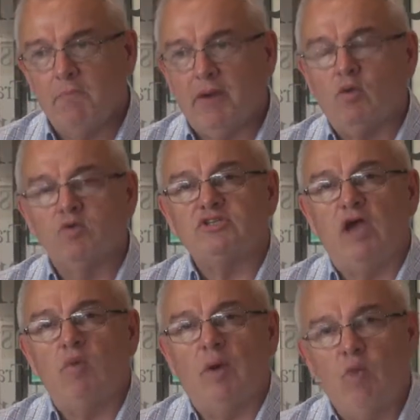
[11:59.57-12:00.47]
but
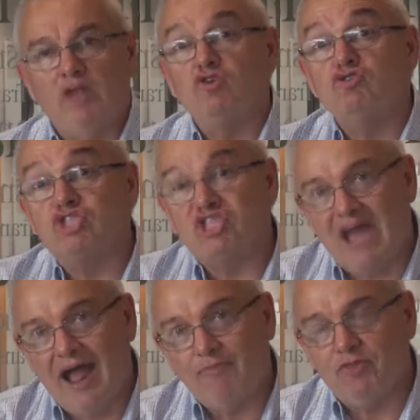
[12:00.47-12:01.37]
also when you
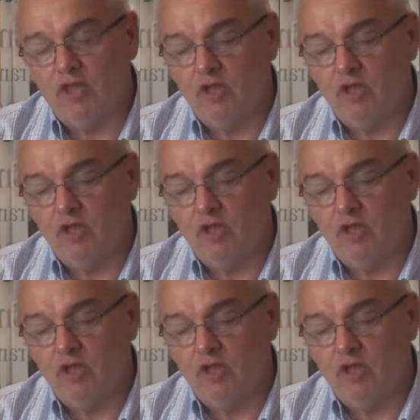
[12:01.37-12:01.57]
start the